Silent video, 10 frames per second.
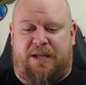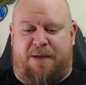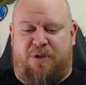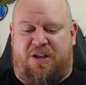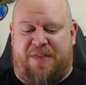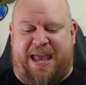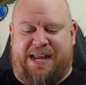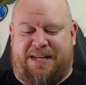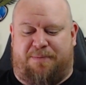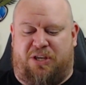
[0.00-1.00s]
And we got the A
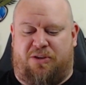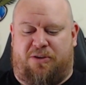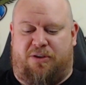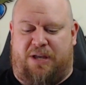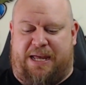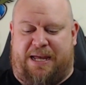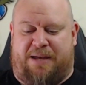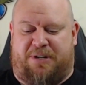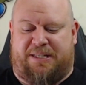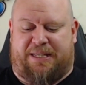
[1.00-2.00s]
E W,
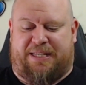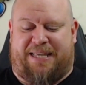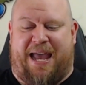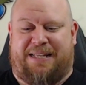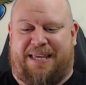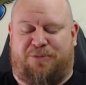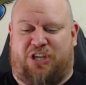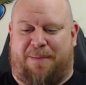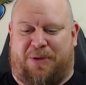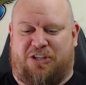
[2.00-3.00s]
uh, what is it, the Tag Team
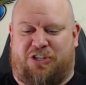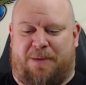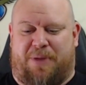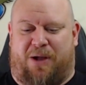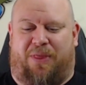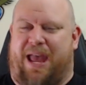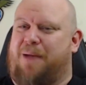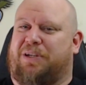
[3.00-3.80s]
Championship belt there.